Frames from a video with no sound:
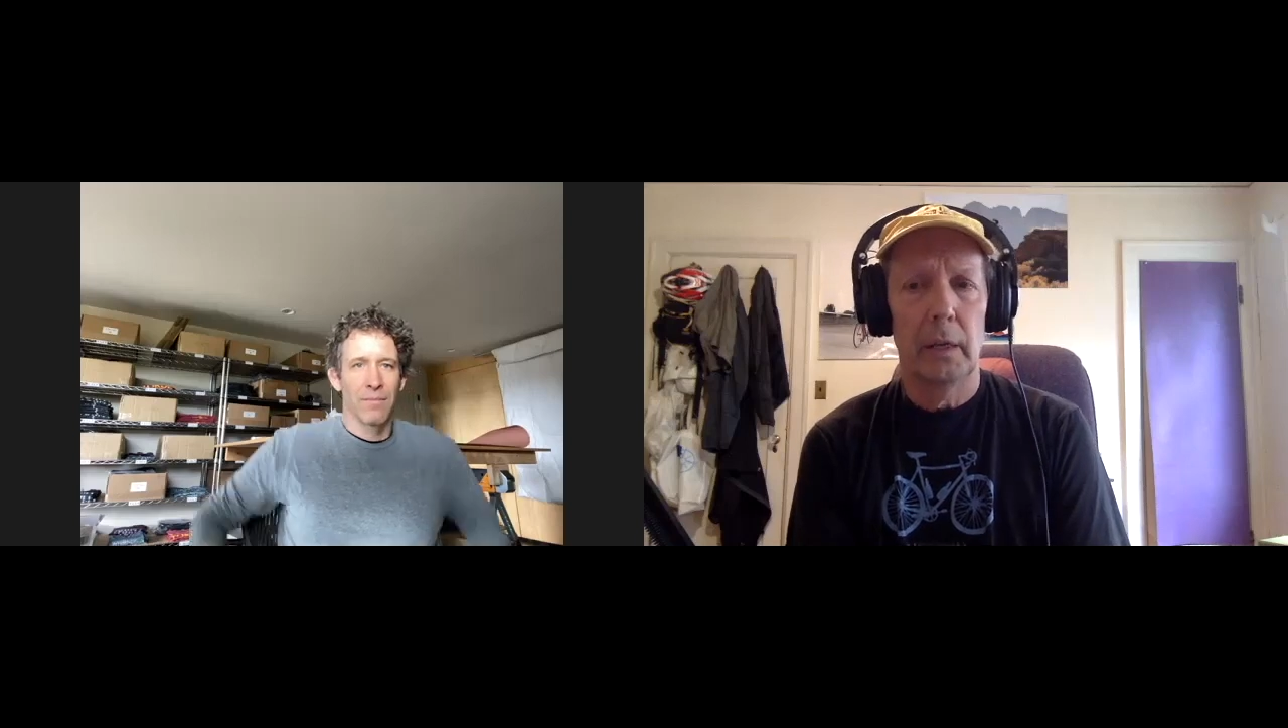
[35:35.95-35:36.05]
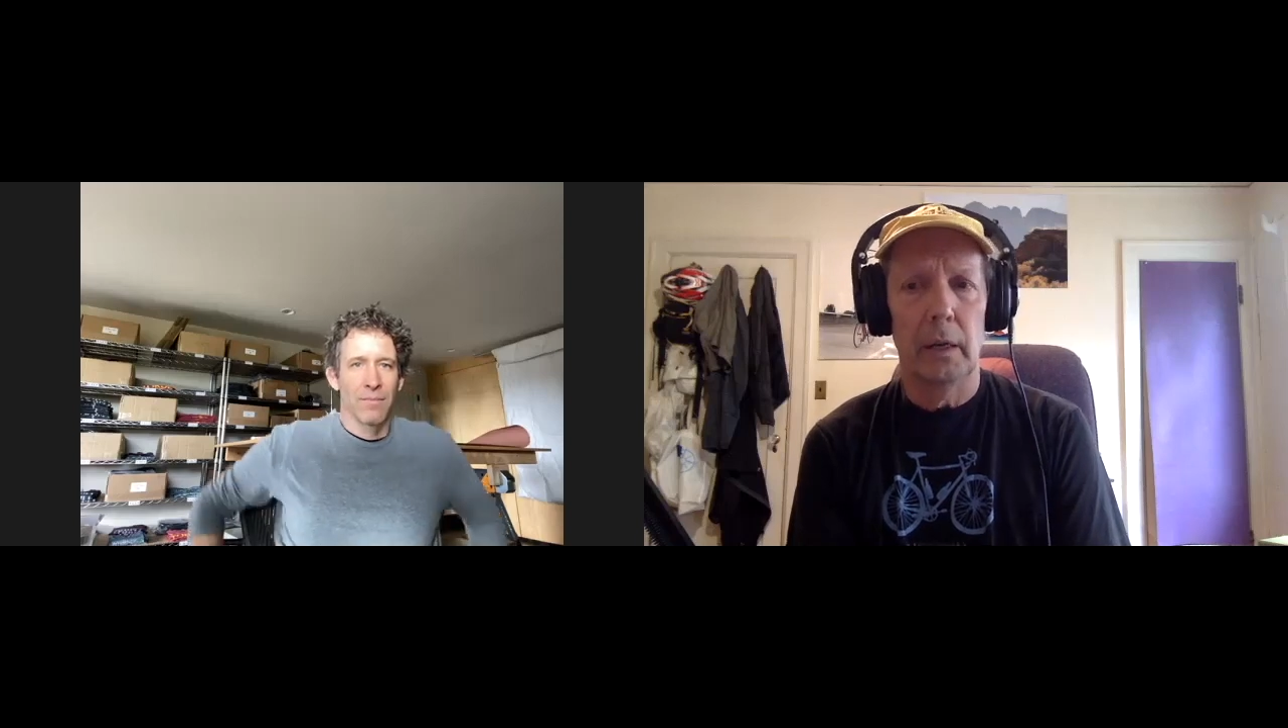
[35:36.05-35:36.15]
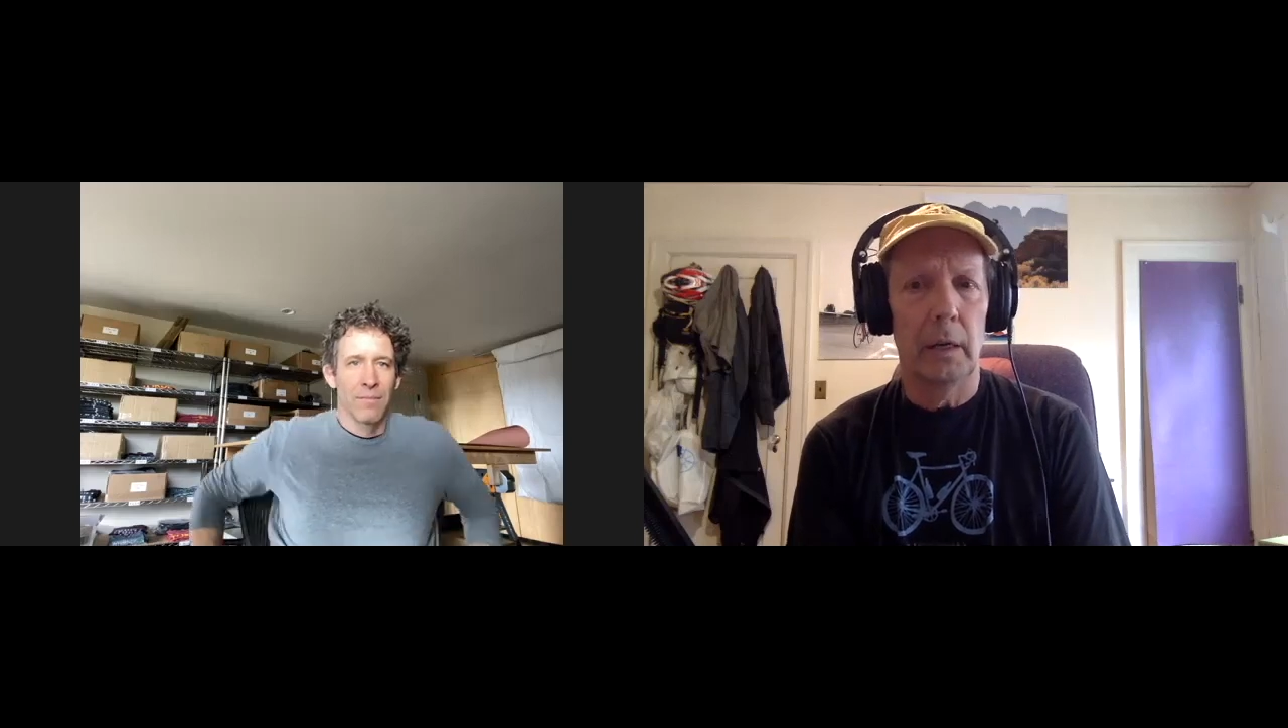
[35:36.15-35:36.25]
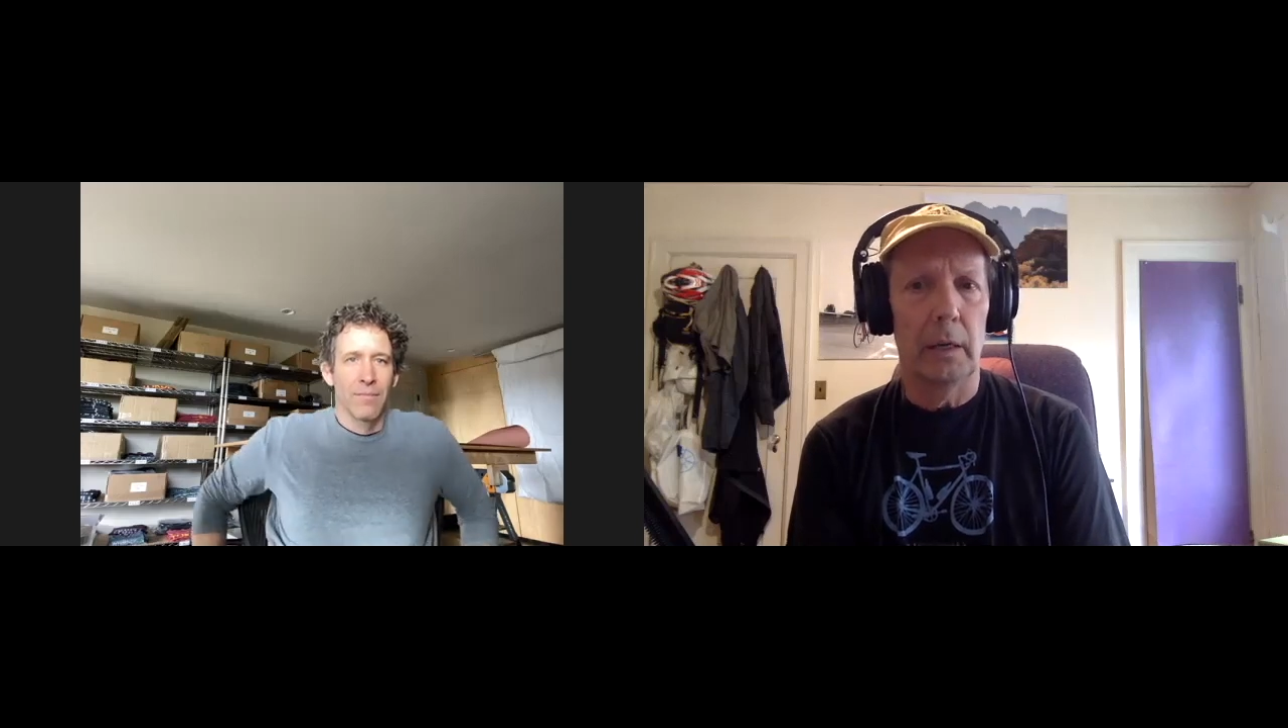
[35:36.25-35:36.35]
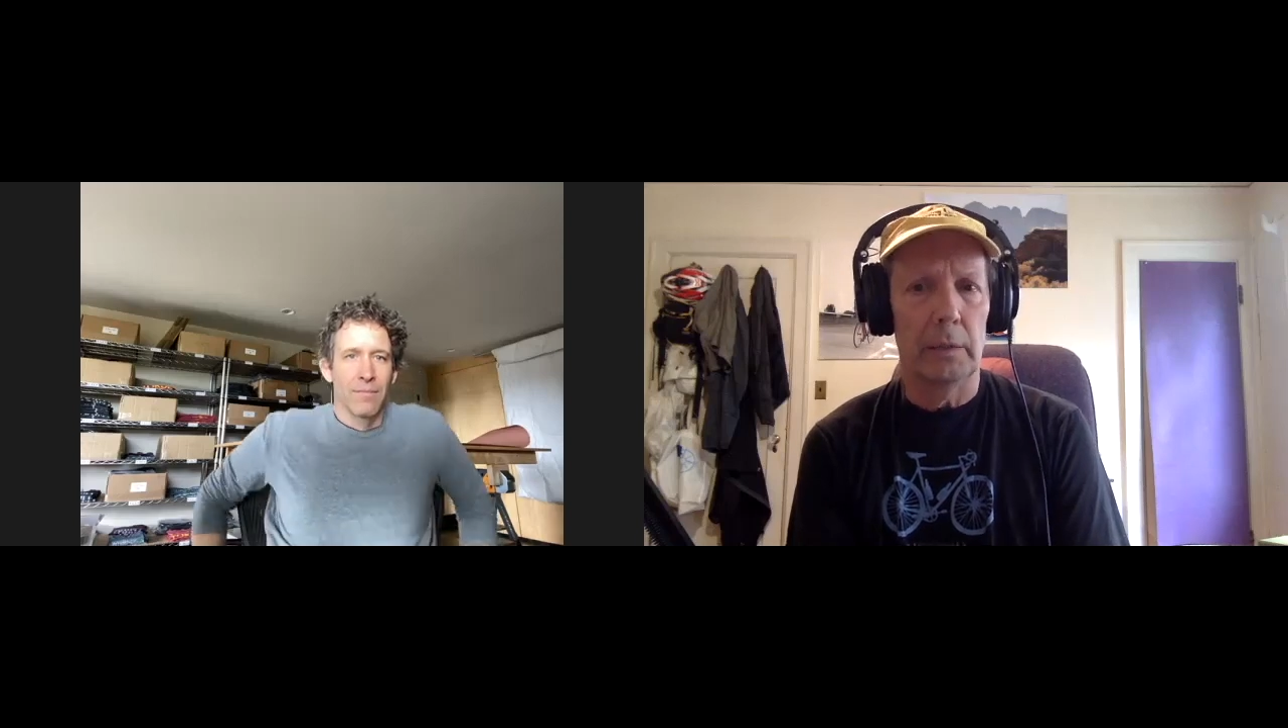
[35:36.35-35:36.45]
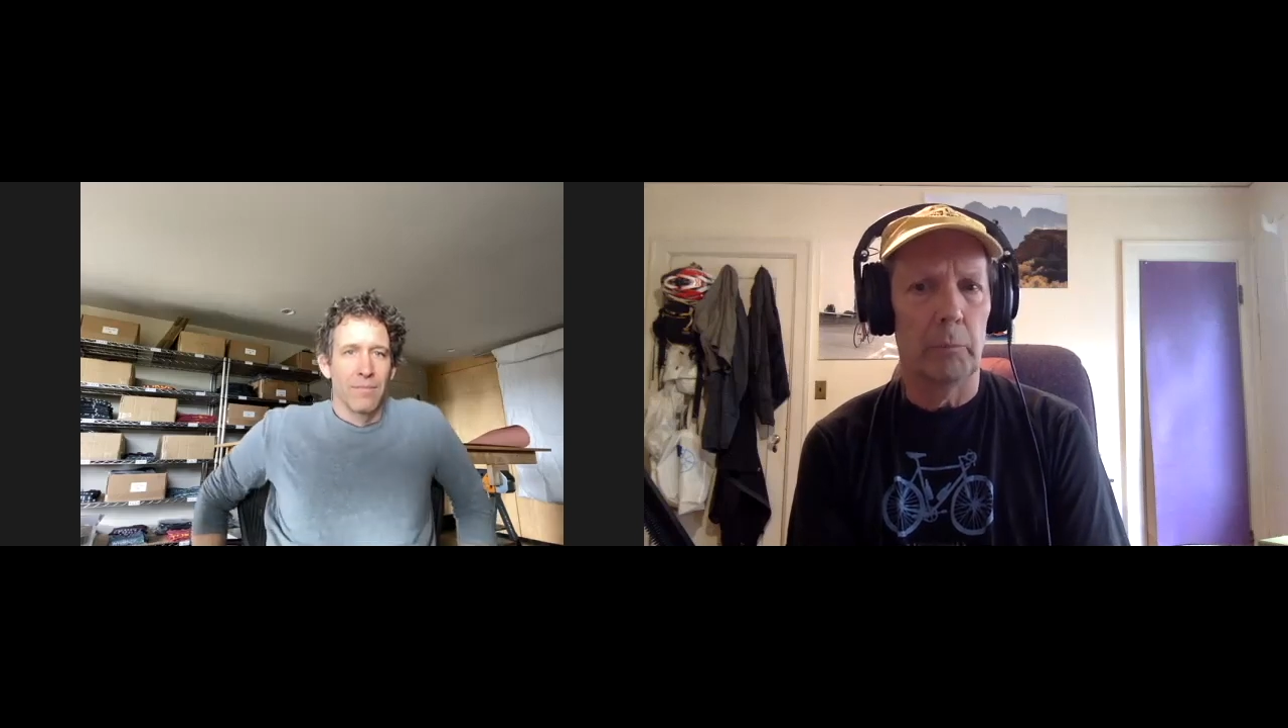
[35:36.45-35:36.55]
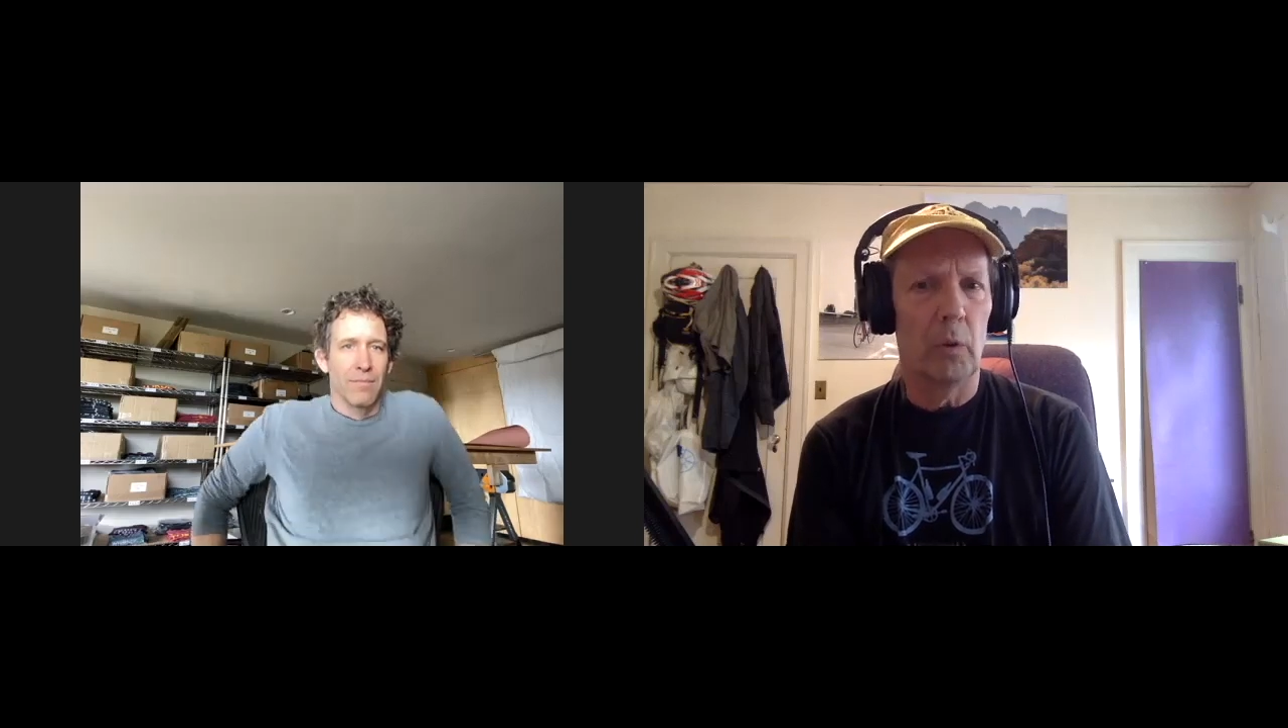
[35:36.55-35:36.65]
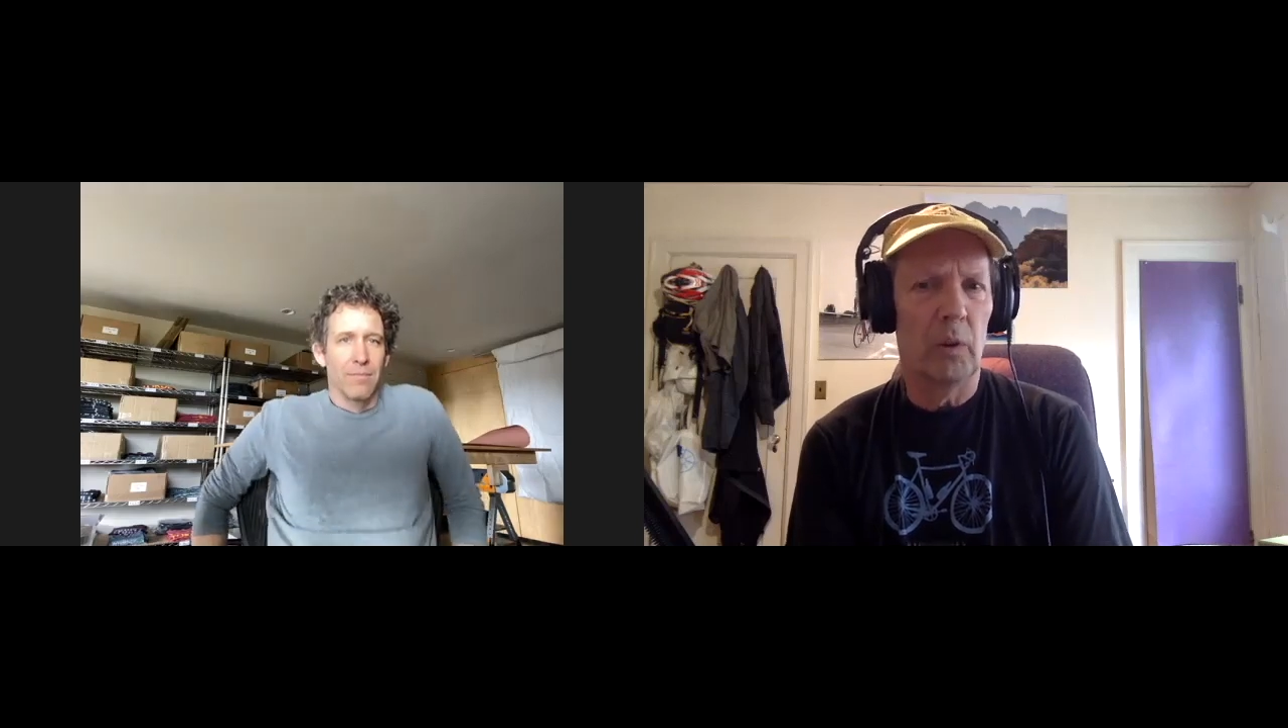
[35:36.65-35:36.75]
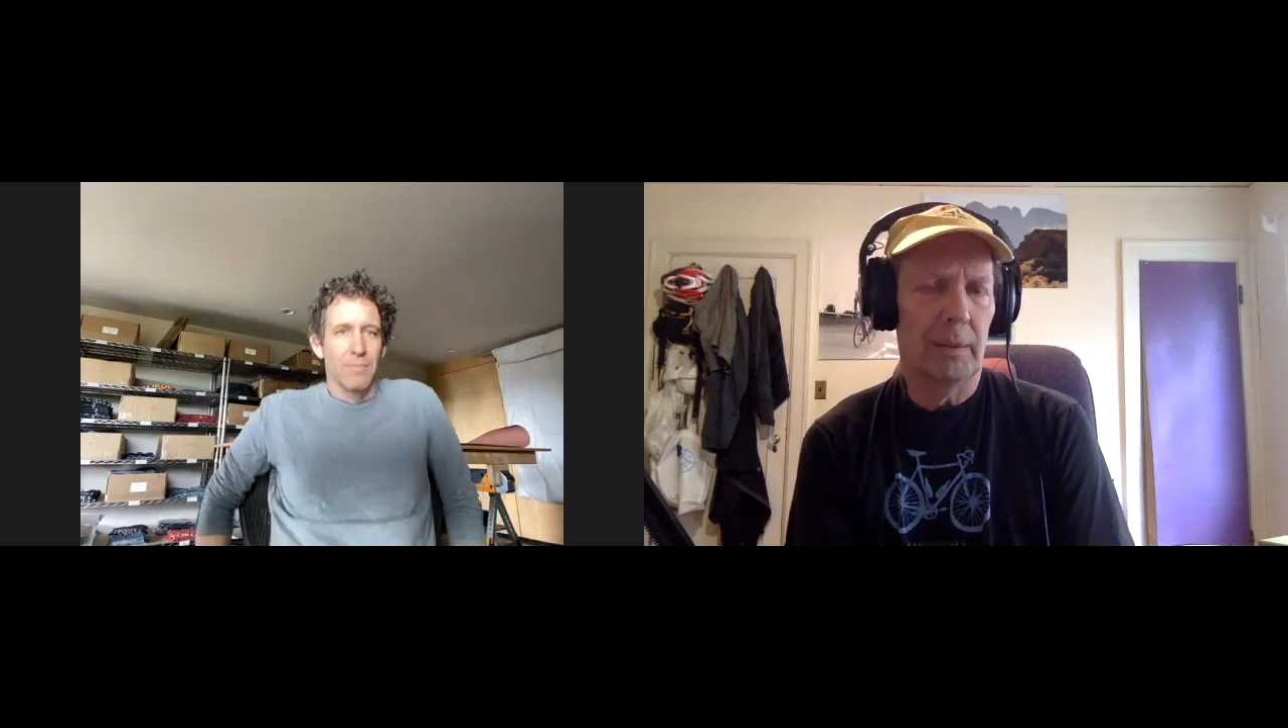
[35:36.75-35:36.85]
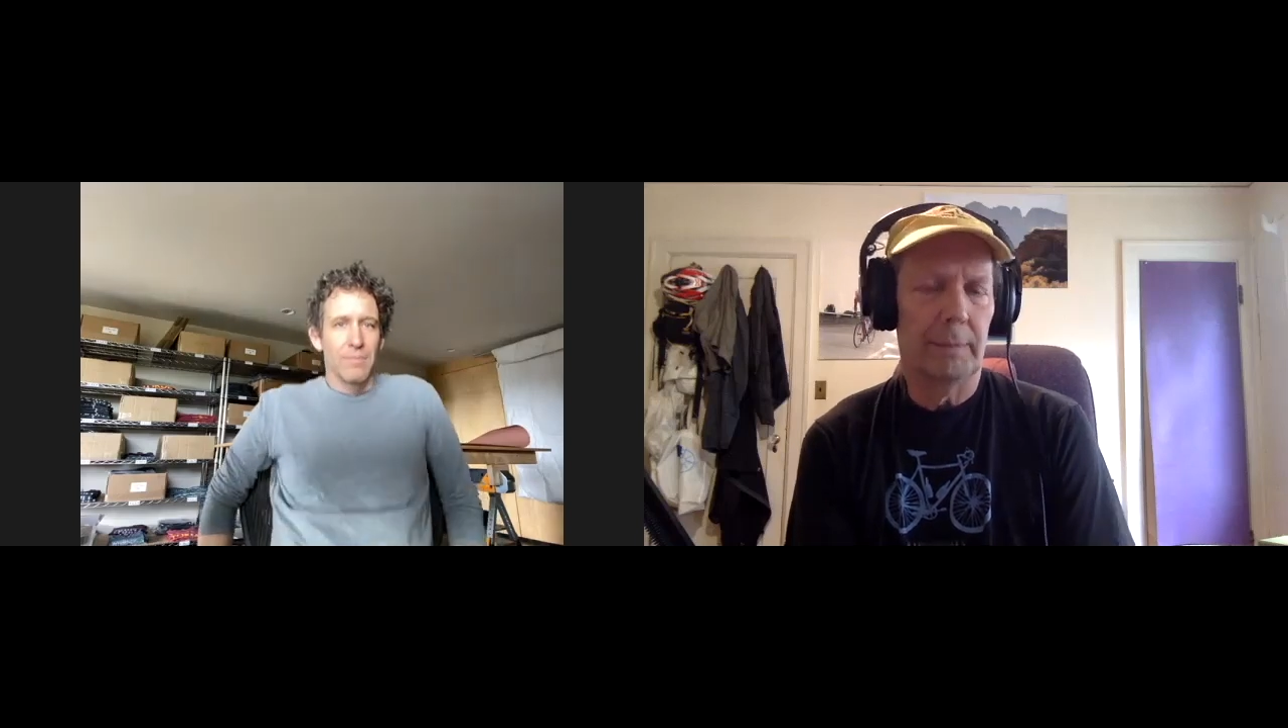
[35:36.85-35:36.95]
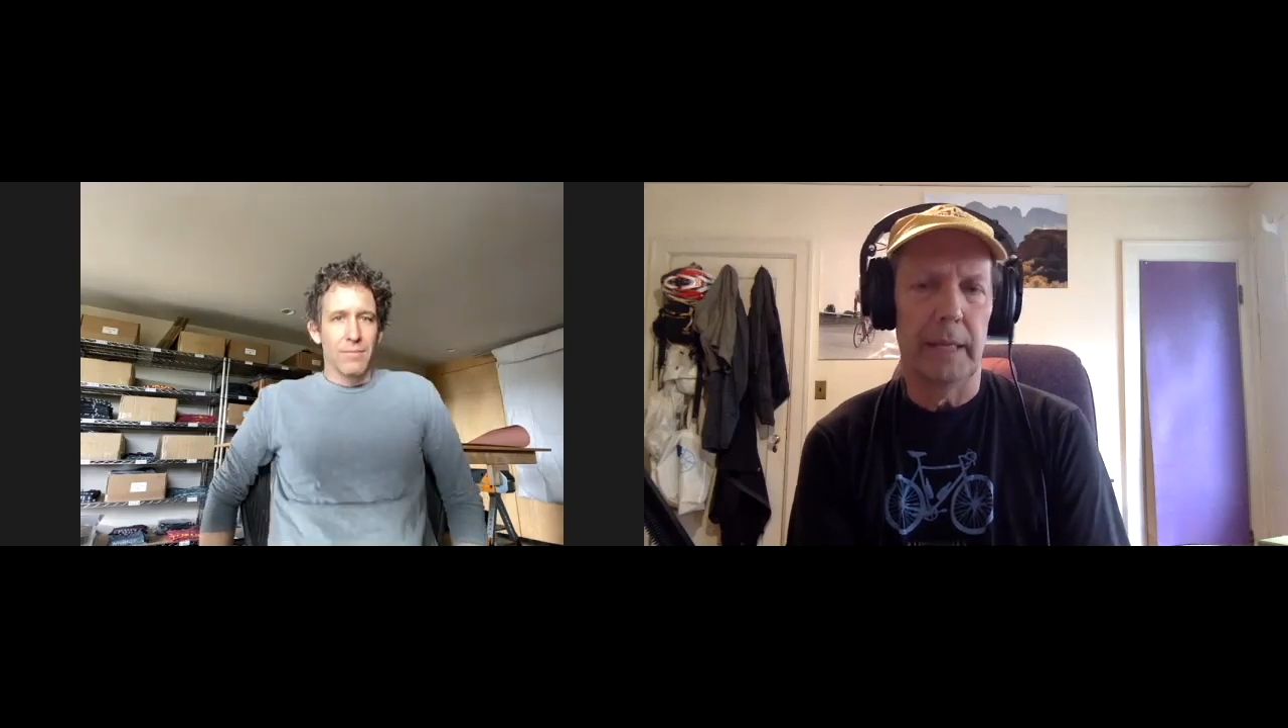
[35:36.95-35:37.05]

more,